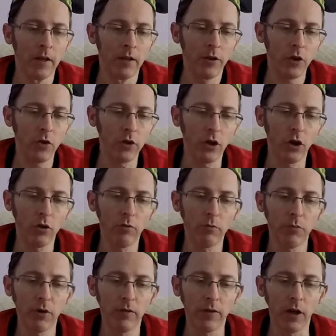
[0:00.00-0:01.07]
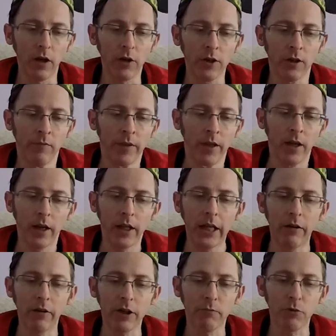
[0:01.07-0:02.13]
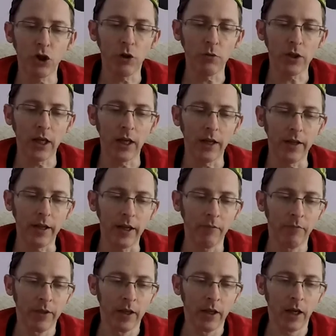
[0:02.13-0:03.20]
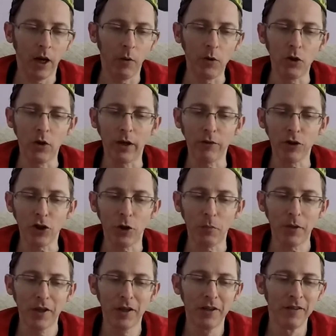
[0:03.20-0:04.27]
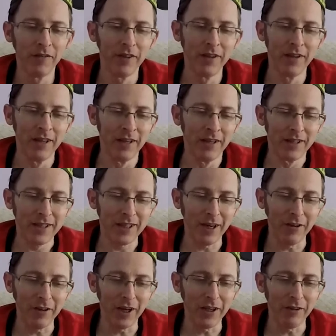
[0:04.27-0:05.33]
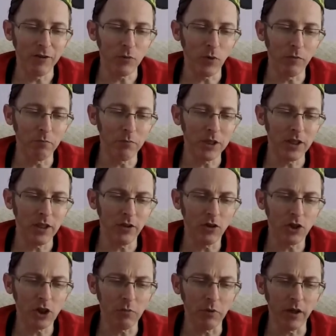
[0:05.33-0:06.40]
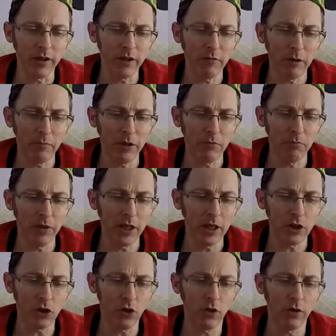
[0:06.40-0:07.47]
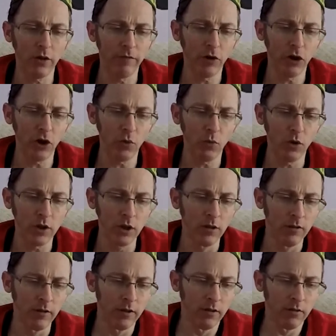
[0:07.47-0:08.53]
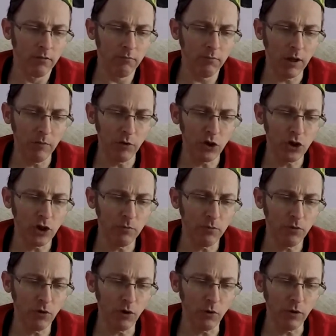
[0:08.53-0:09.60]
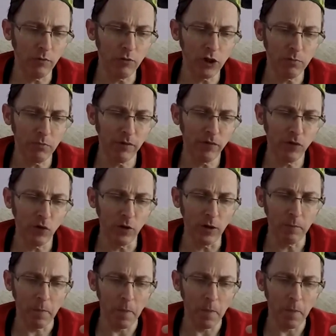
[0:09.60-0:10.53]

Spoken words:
You've got the Hollywood Boulevard, and there are some shops down there. And we do love a shop. So, and there is one particularly good shop there. I think it might be Mickey's of Hollywood, might be the shop, or the one just before it.